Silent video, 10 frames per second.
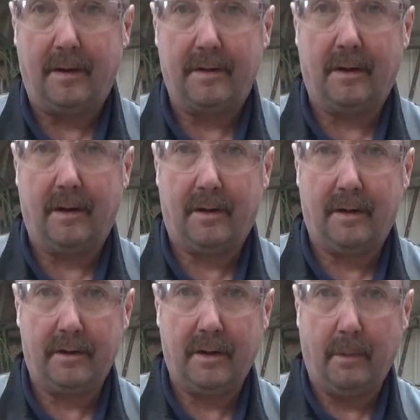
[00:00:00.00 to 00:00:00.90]
So
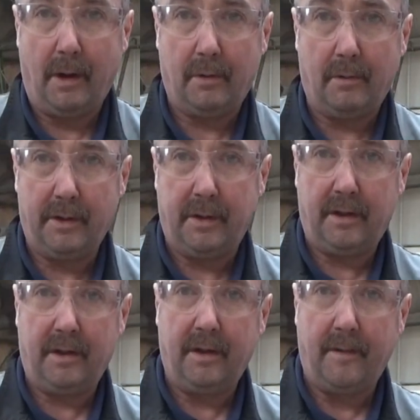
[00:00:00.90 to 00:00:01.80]
on your boat, when you
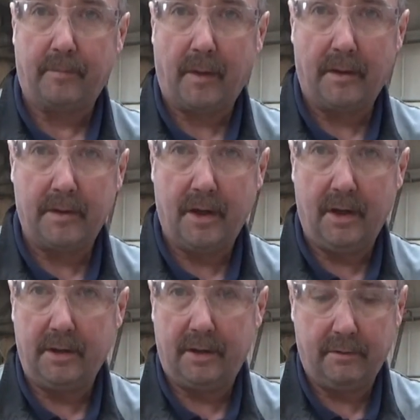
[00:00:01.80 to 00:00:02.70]

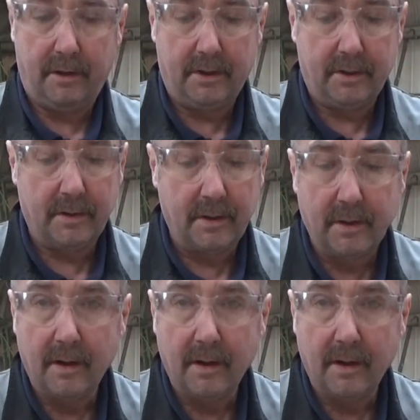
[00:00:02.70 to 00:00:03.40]
turn your grease